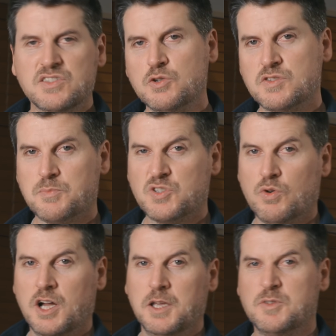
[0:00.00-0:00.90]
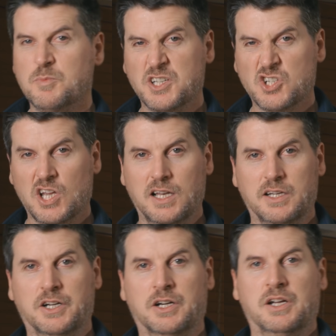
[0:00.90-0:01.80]
do subscribe to my channel
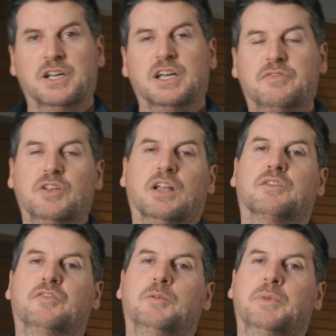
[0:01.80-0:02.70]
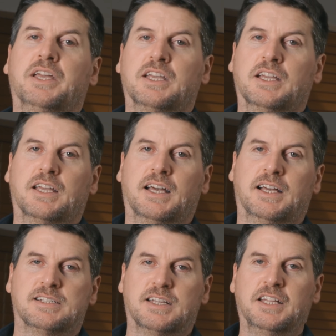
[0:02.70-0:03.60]
here if you like filmmaking,
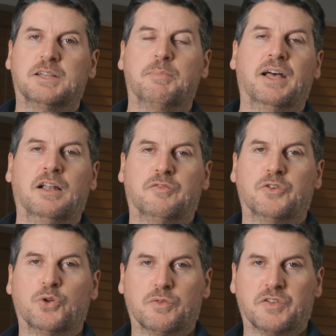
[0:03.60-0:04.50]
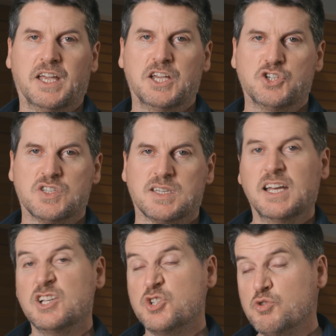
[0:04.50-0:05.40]
and hit the bell for notifications.
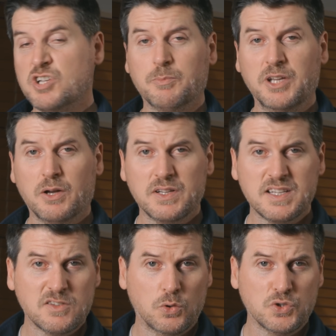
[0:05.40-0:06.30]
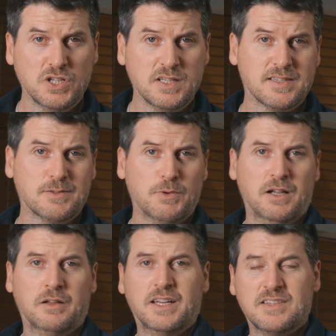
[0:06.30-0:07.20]
Do check me out on the socials as
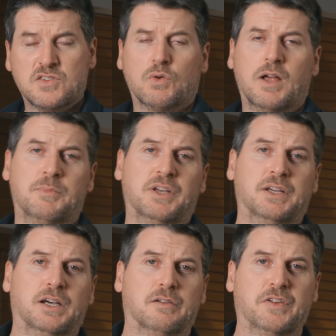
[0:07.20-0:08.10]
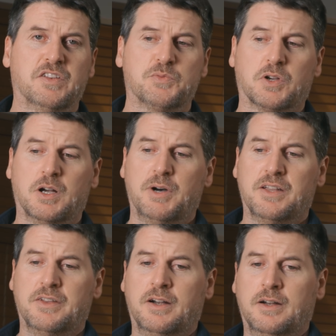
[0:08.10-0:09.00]
well, Instagram and Facebook, I'm on
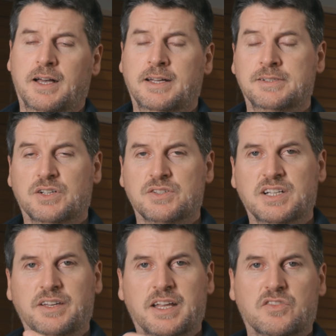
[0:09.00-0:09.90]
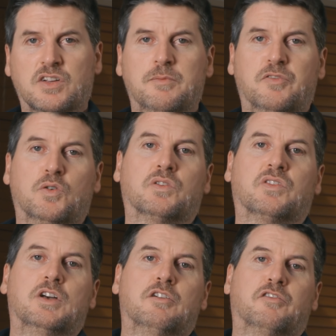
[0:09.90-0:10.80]
there. And until next time,
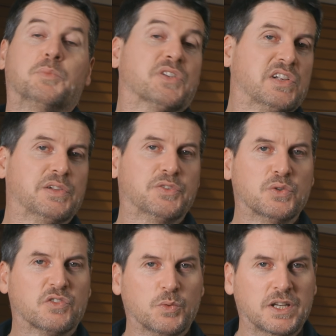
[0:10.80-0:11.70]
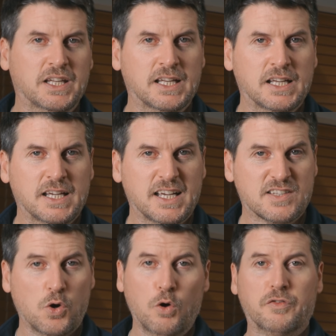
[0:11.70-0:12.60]
folks, from myself, Hugh Sweeney,
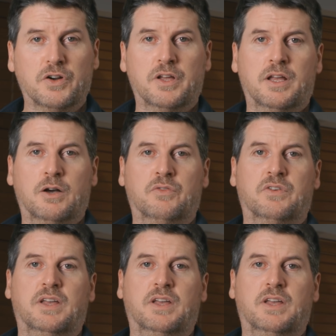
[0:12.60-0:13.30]
it's over and out,